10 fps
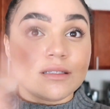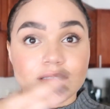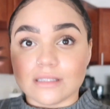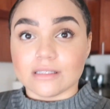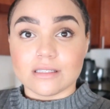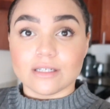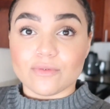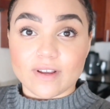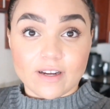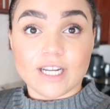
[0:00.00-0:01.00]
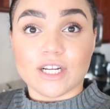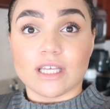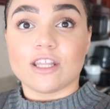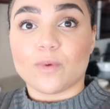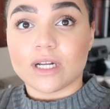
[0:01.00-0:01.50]
since it's still very
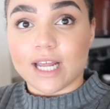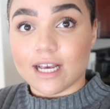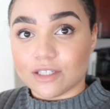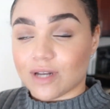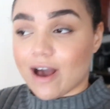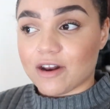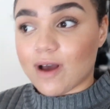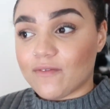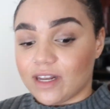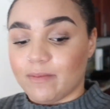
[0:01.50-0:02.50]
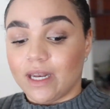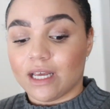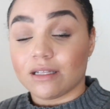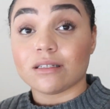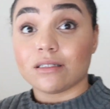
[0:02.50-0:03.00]
early in the work day. So now I don't have any
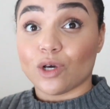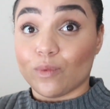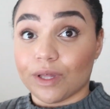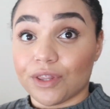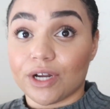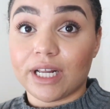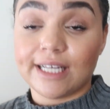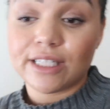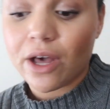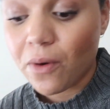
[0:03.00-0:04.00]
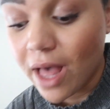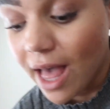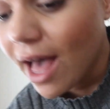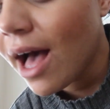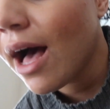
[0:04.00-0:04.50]
meetings until 1:30, so
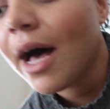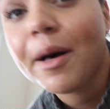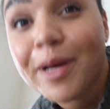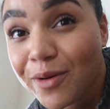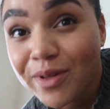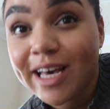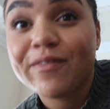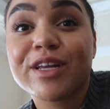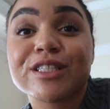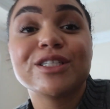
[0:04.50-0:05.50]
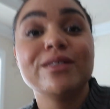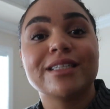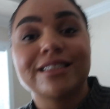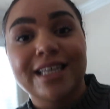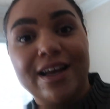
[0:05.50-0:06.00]
I don't really have an excuse
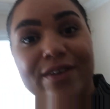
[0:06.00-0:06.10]
then to get